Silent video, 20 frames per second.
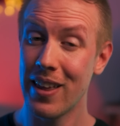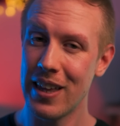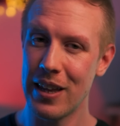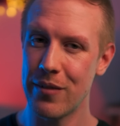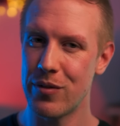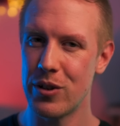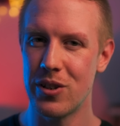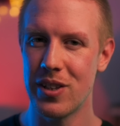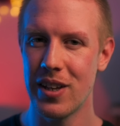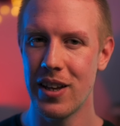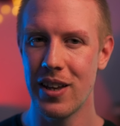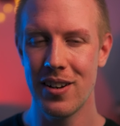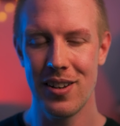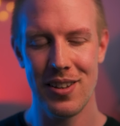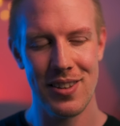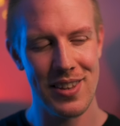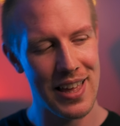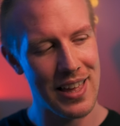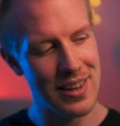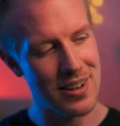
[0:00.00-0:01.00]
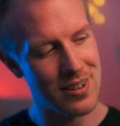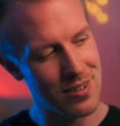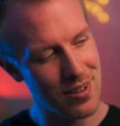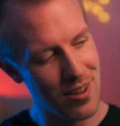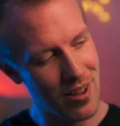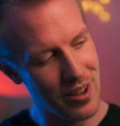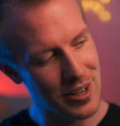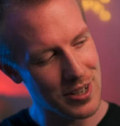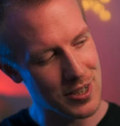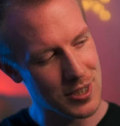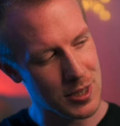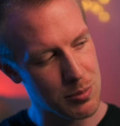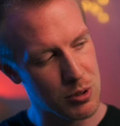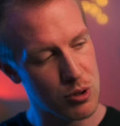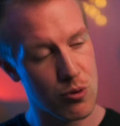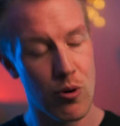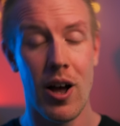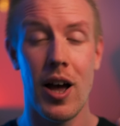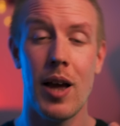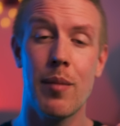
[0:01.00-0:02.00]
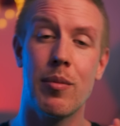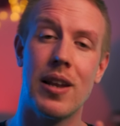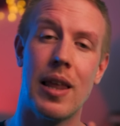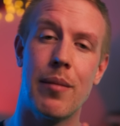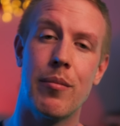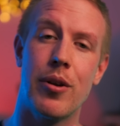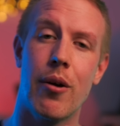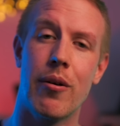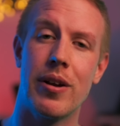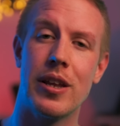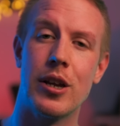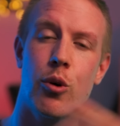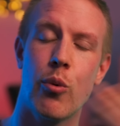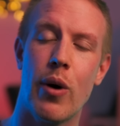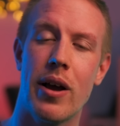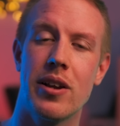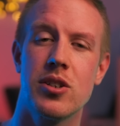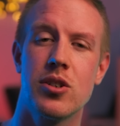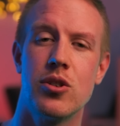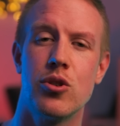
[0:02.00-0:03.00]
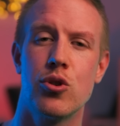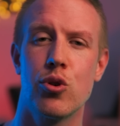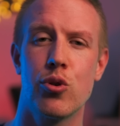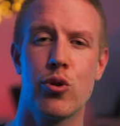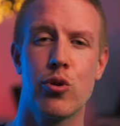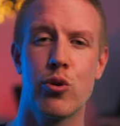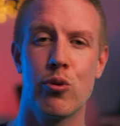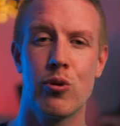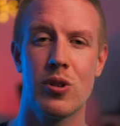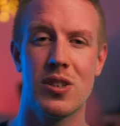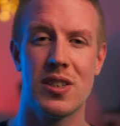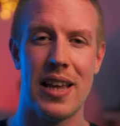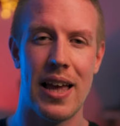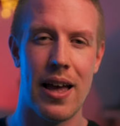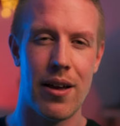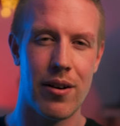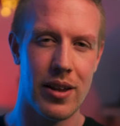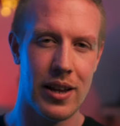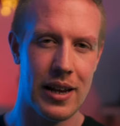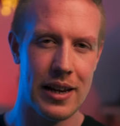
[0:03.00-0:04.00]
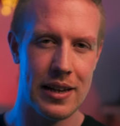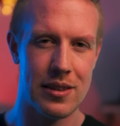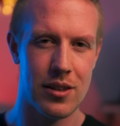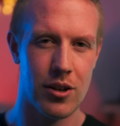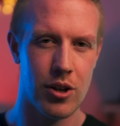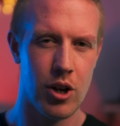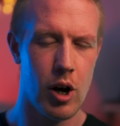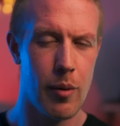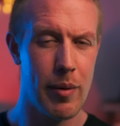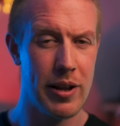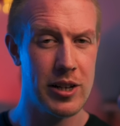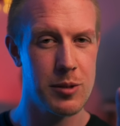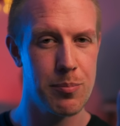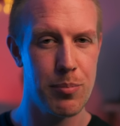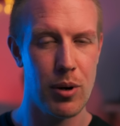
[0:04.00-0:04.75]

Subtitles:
If you did, then like, subscribe, and let me know any questions or thoughts down in the comments.